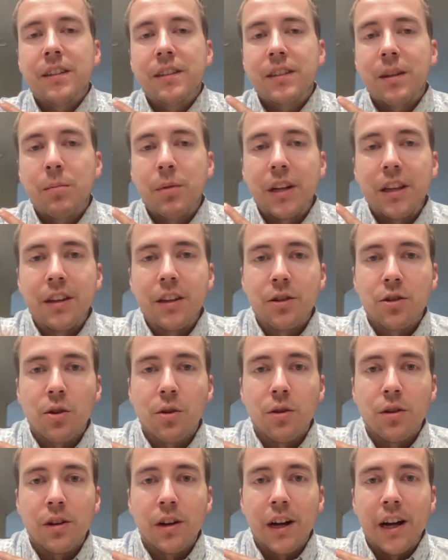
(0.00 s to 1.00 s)
separated this
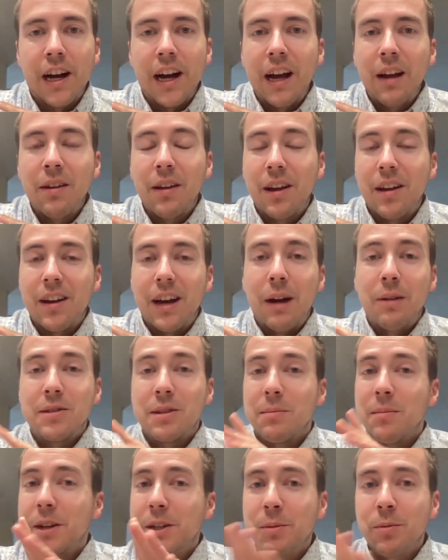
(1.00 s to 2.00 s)
shoulder, I was
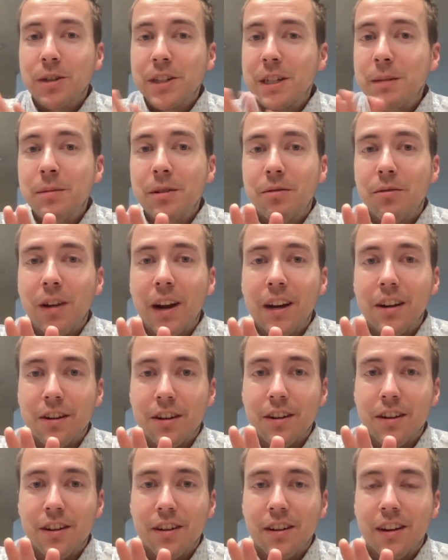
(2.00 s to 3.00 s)
a much more timid rider,
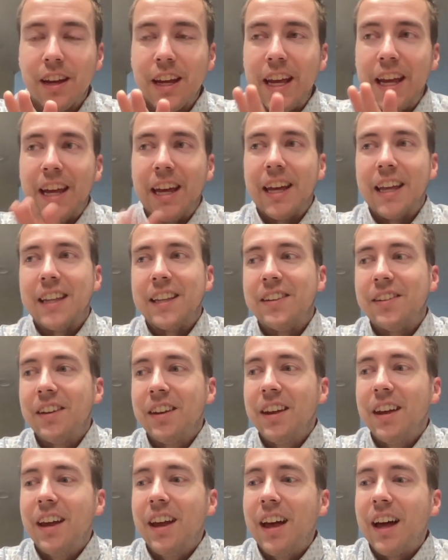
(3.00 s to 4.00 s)
and
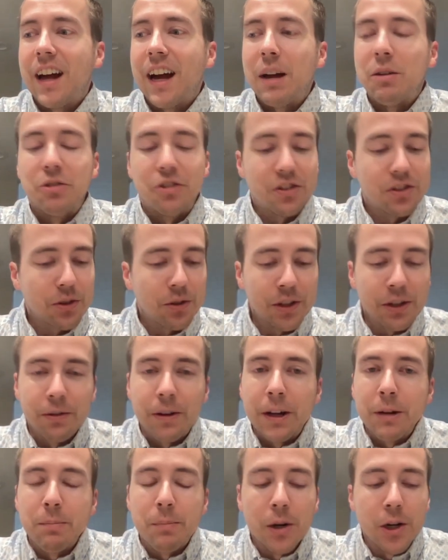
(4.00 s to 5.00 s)
I was just going
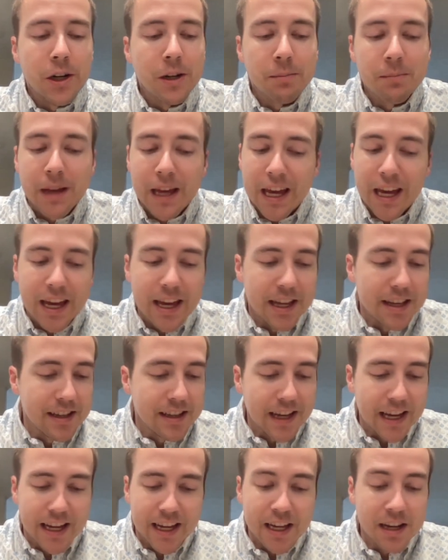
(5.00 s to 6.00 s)
around a berm, and
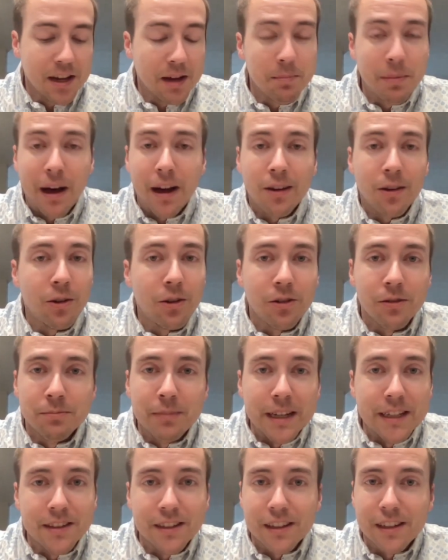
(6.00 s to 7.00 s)
I hit a pothole
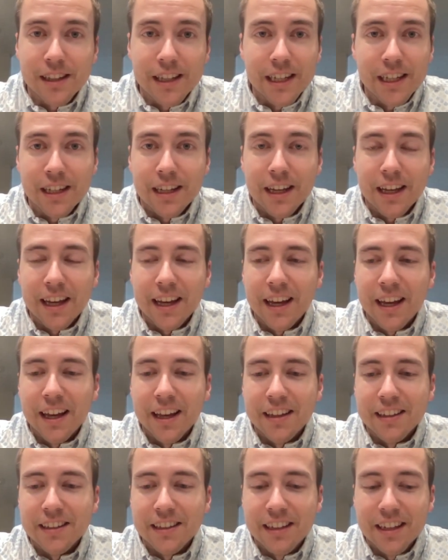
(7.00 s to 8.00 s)
basically,
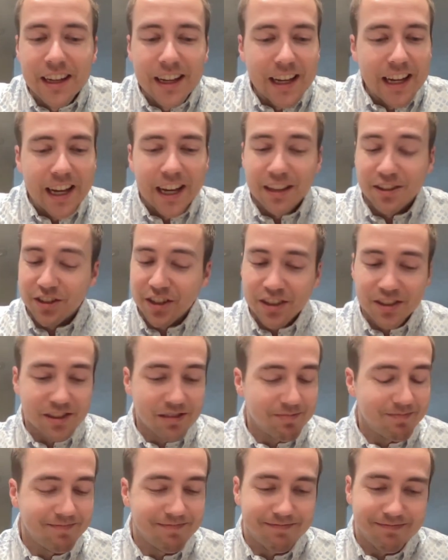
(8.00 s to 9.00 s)
and it
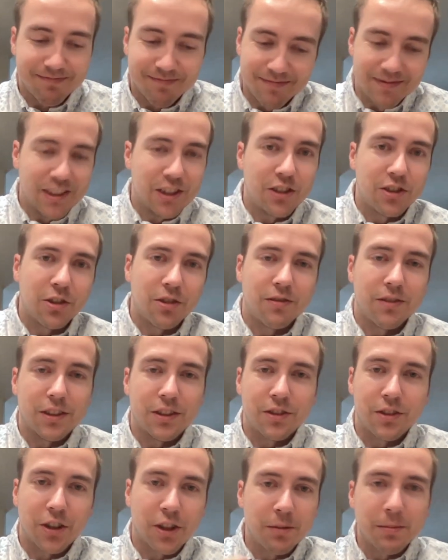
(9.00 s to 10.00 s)
just
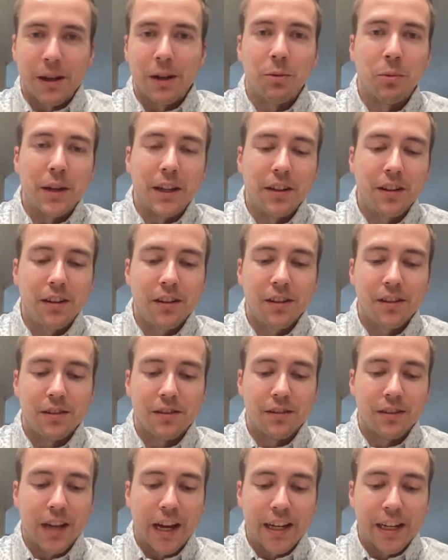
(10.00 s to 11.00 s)
turned my wheel
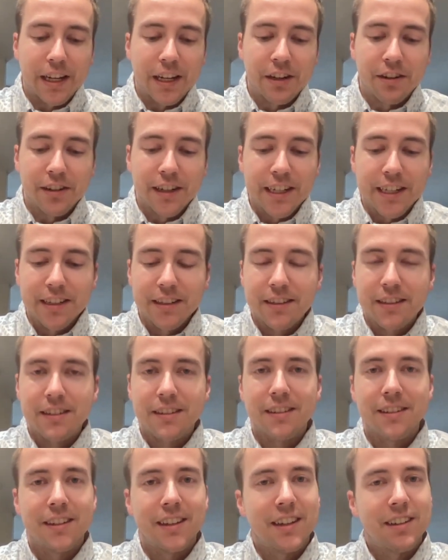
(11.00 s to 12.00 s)
90
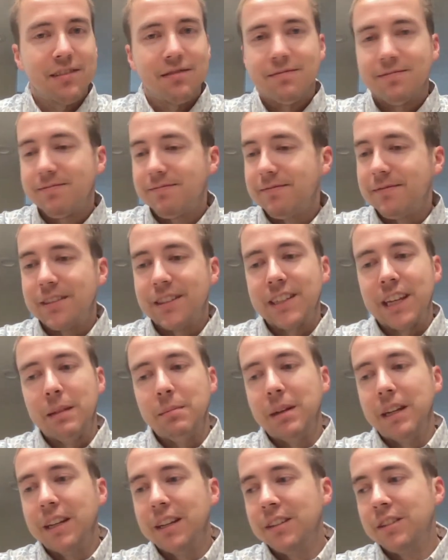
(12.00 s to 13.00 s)
degrees, sent
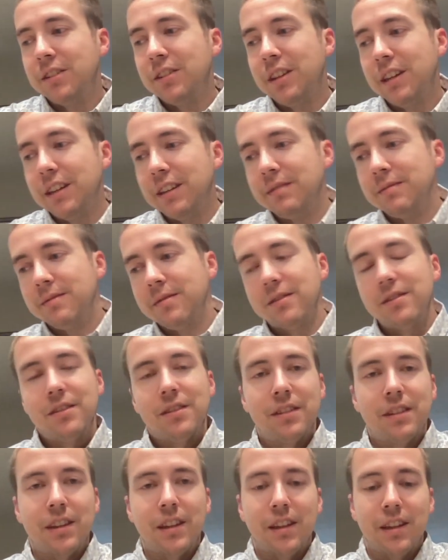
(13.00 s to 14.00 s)
me into the
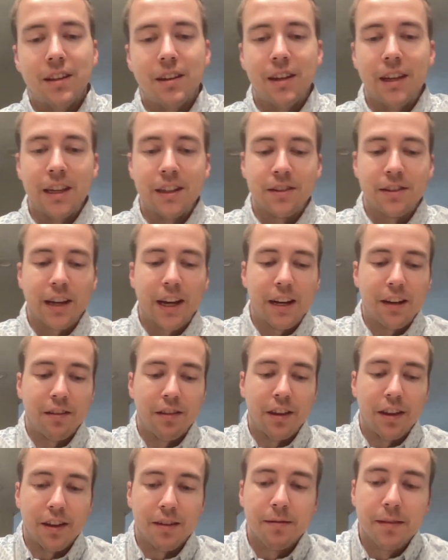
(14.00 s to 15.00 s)
inside of
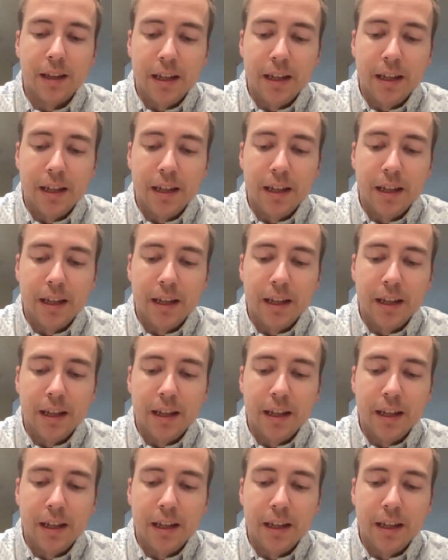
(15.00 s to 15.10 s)
the